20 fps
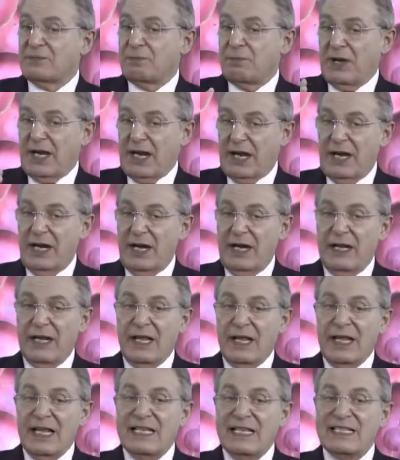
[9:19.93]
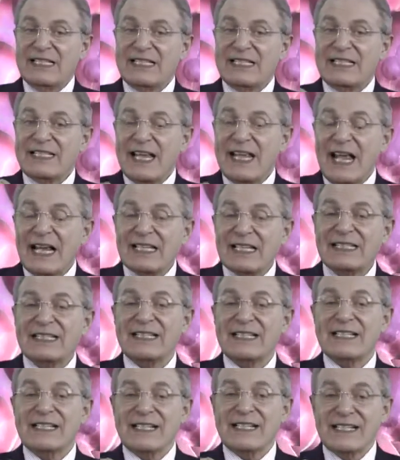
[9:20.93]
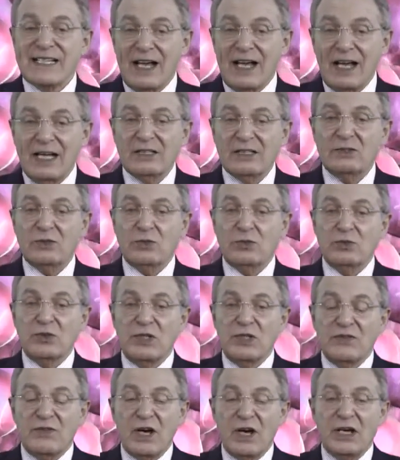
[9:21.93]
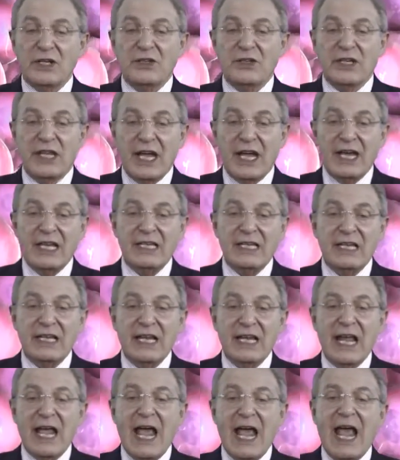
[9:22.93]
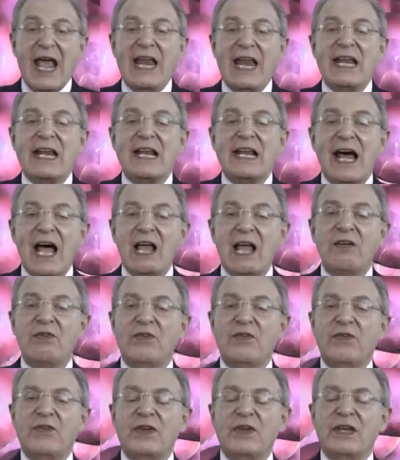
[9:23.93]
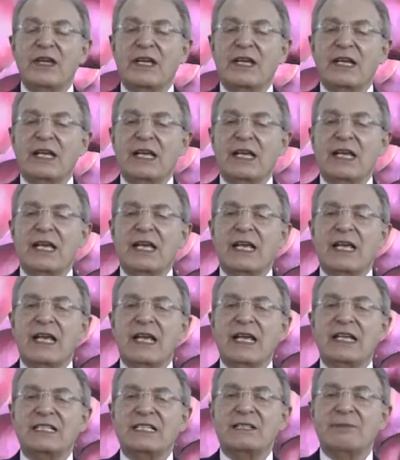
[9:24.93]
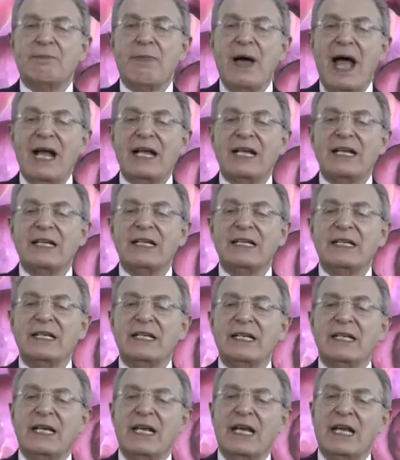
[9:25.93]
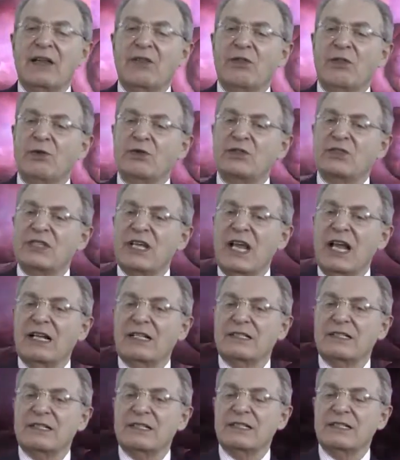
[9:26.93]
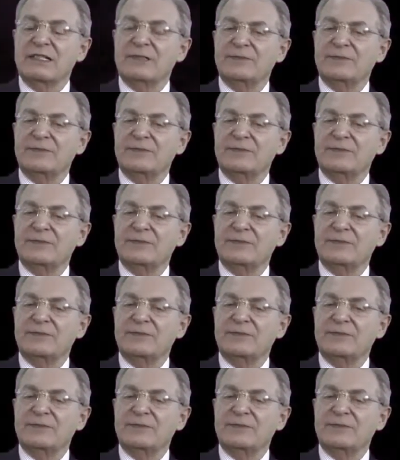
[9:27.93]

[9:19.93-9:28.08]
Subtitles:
pair, cells start to divide again and life is back in those cells.